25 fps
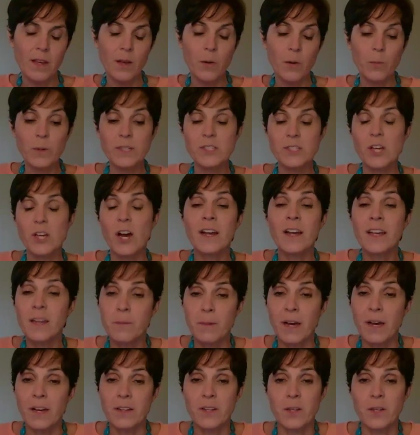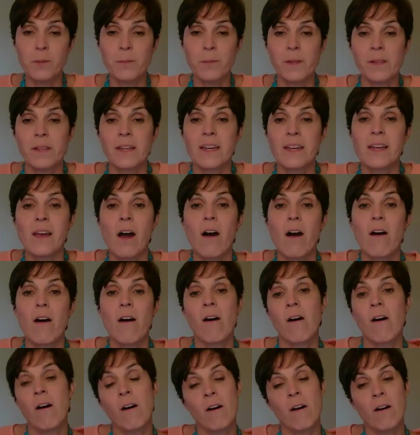We're talking about humility
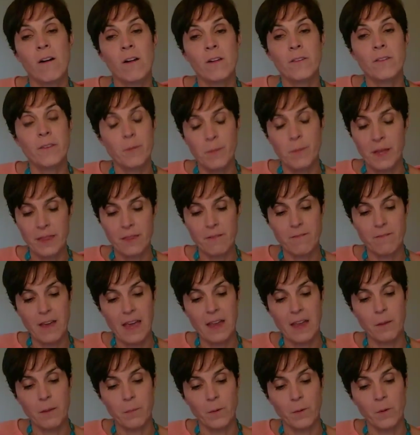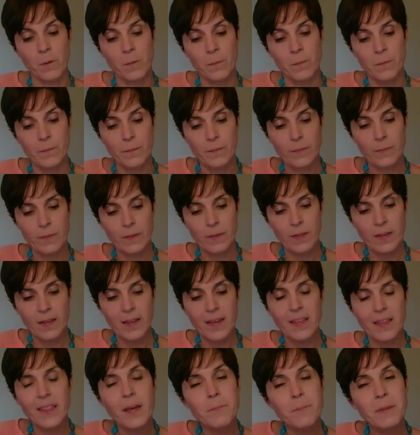all the month of April.
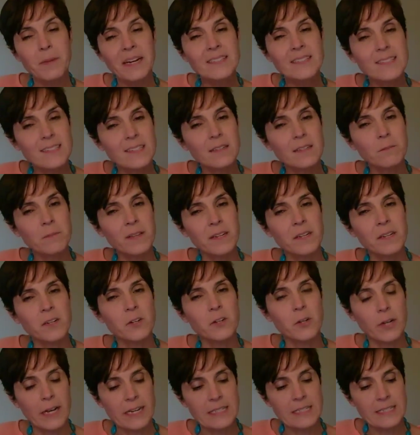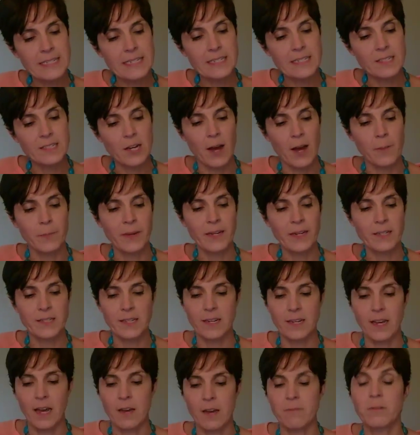And that might seem like a crazy topic
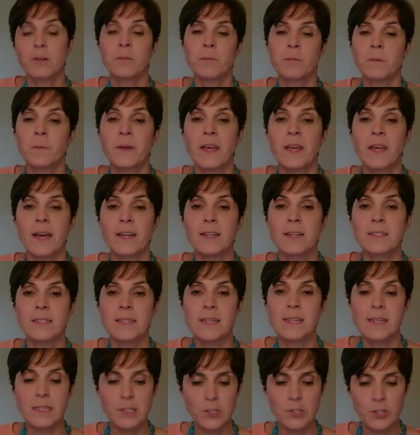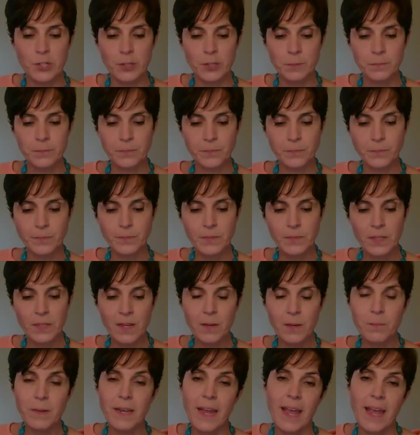to cover when we head into Easter,
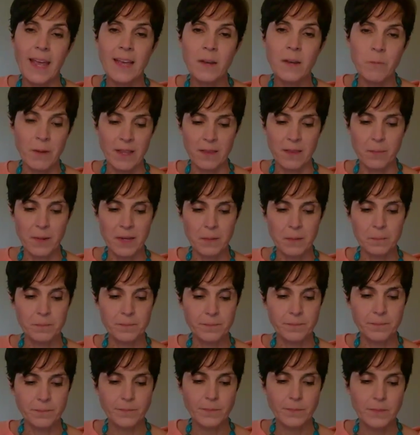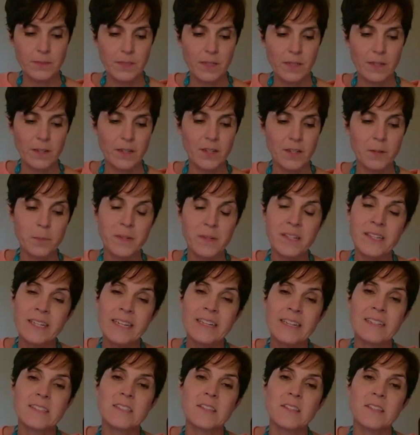but hang with me.
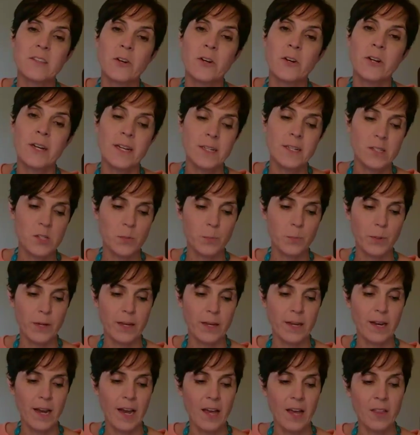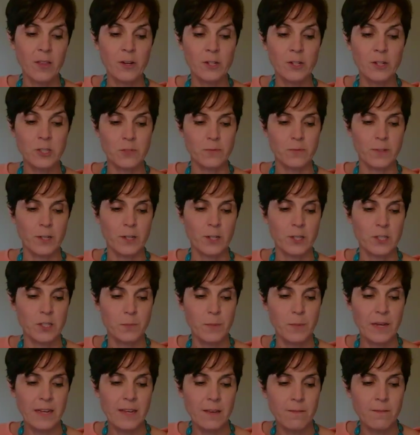Humility is learning to put others
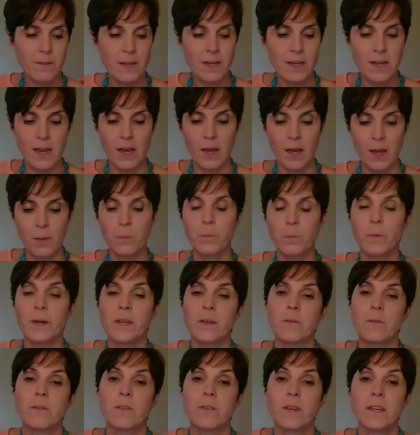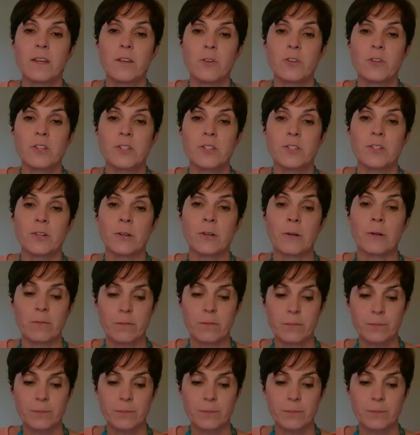first by giving up what you think you deserve.